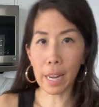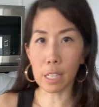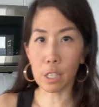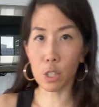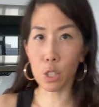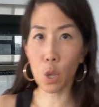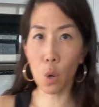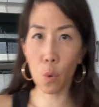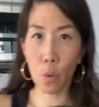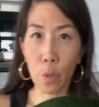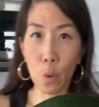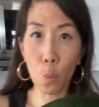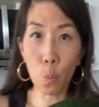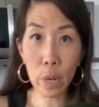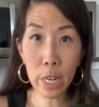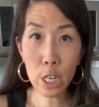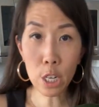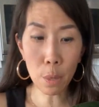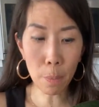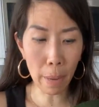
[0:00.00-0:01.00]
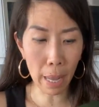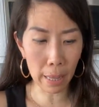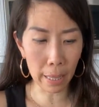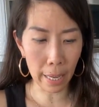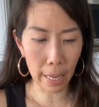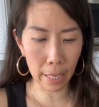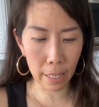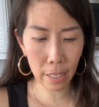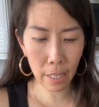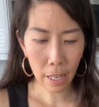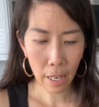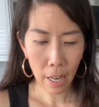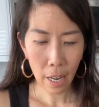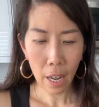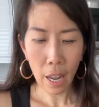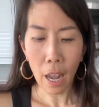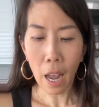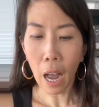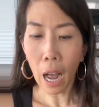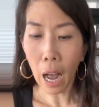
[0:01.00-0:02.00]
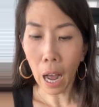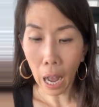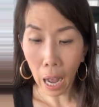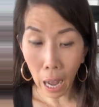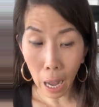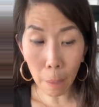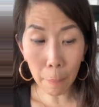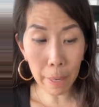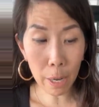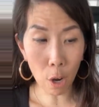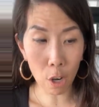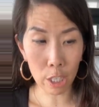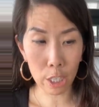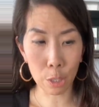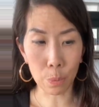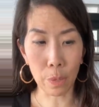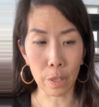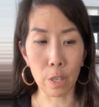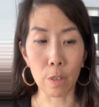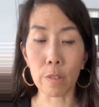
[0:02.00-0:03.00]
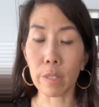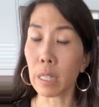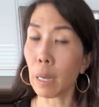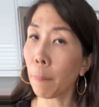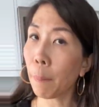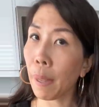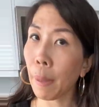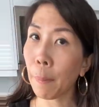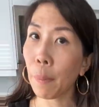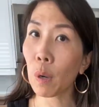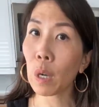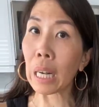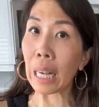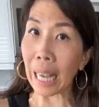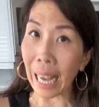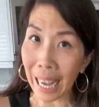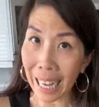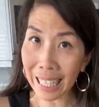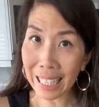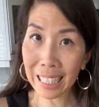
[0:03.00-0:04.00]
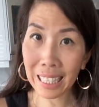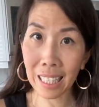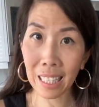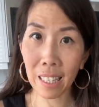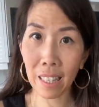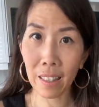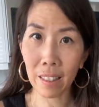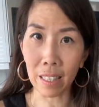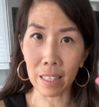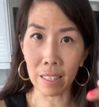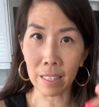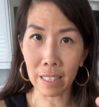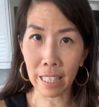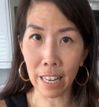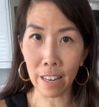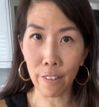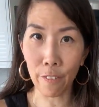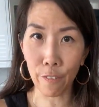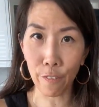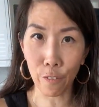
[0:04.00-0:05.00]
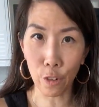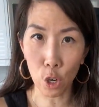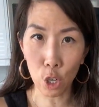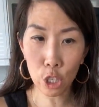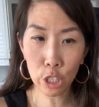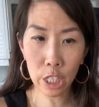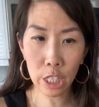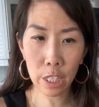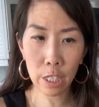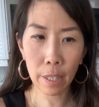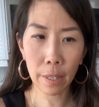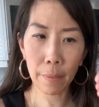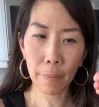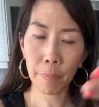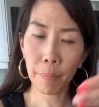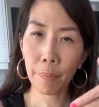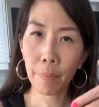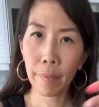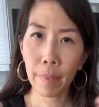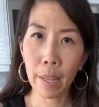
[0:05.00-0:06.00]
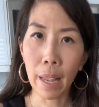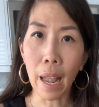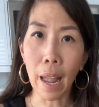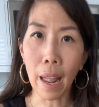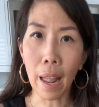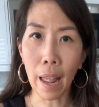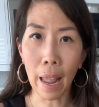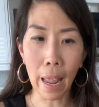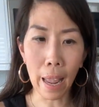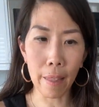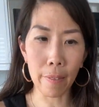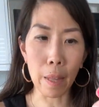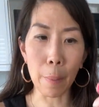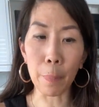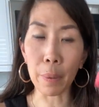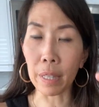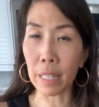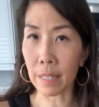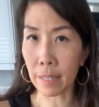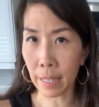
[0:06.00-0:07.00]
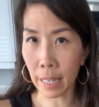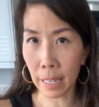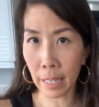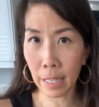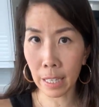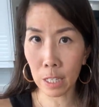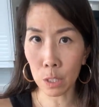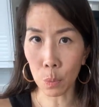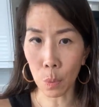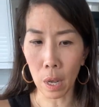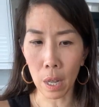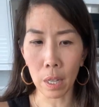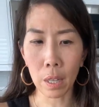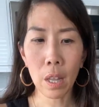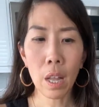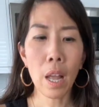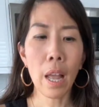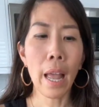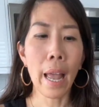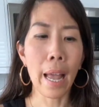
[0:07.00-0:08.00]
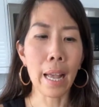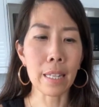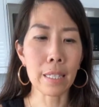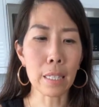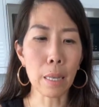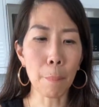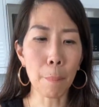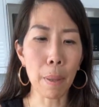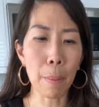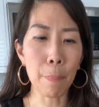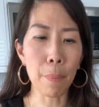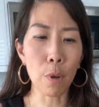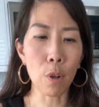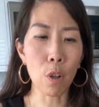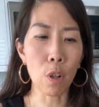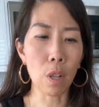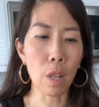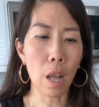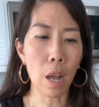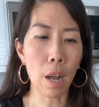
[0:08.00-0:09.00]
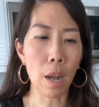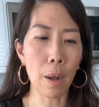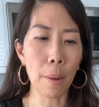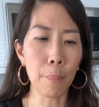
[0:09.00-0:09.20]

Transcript: right, so the winter melon, I'll be honest with you. Some people cut the skin first and they put the skin in as well. And some people,